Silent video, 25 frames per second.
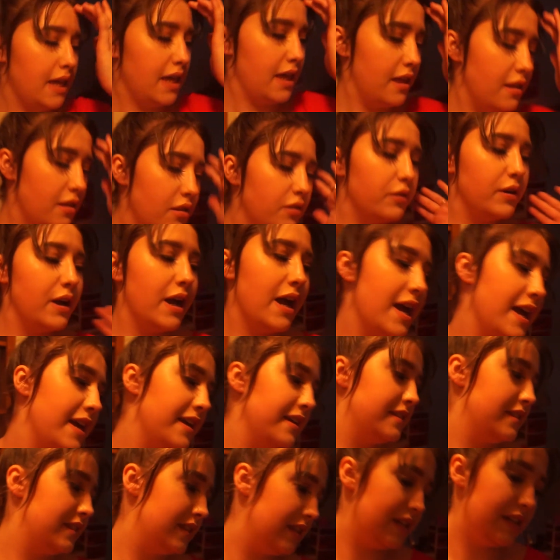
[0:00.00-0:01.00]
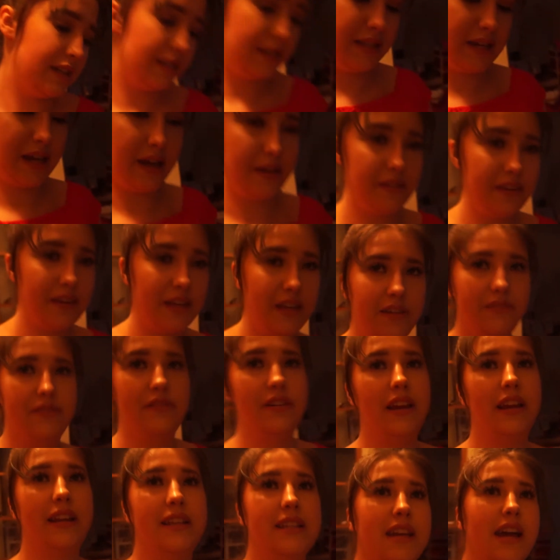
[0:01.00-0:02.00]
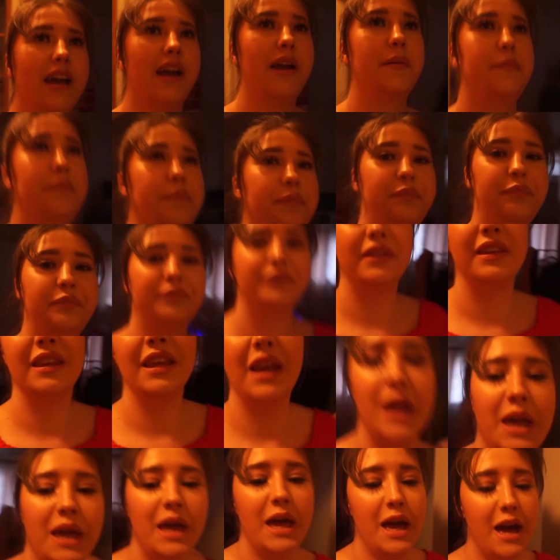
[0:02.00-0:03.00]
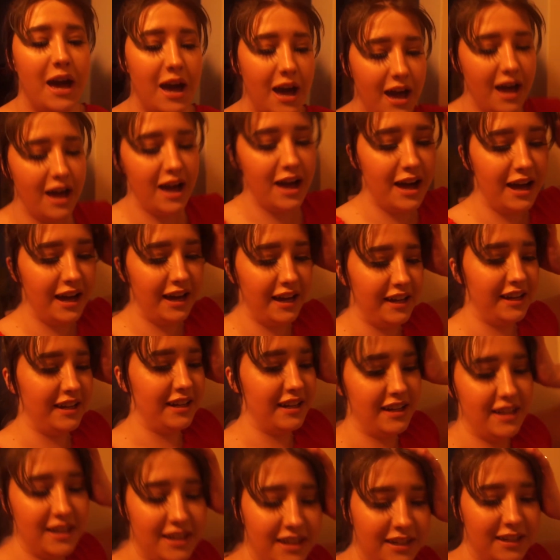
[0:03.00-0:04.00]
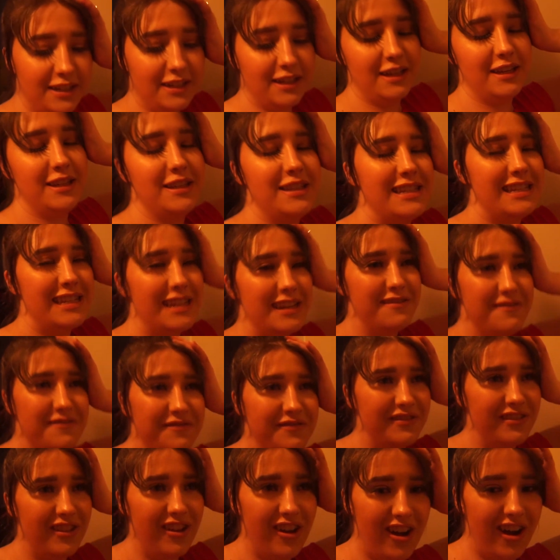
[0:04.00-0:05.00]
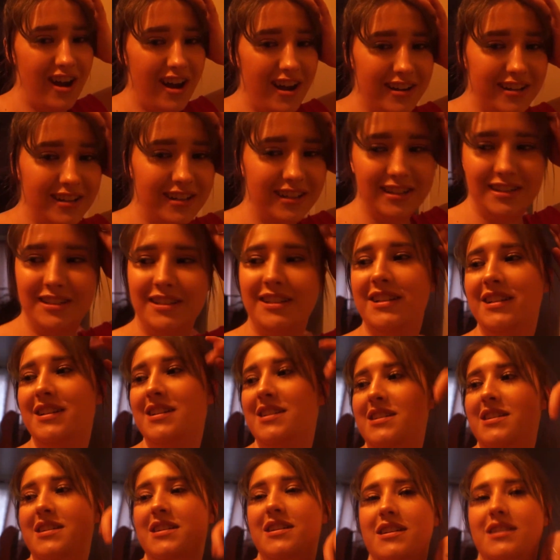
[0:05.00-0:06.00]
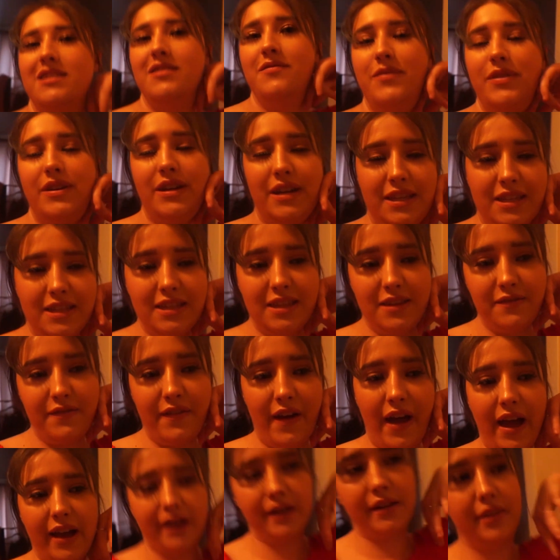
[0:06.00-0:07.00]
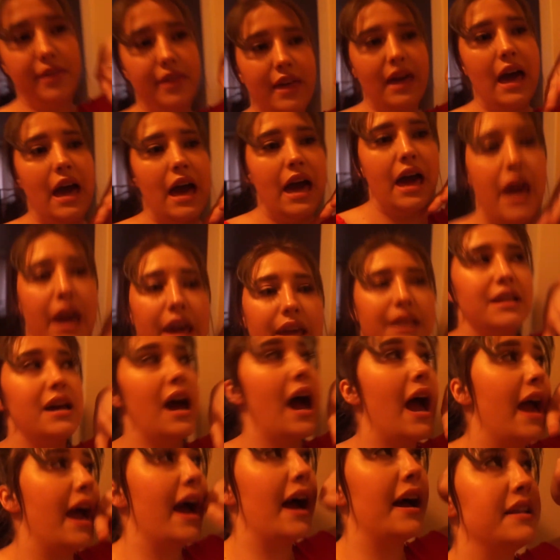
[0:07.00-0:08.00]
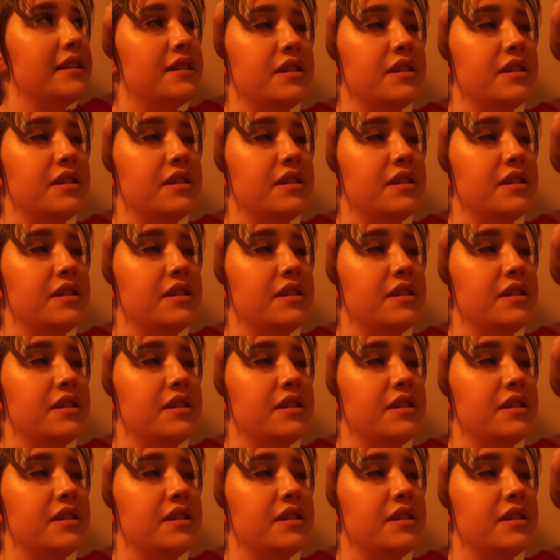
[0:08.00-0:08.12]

Hello guys, it is now the evening time. I didn't vlog because of the fact that I had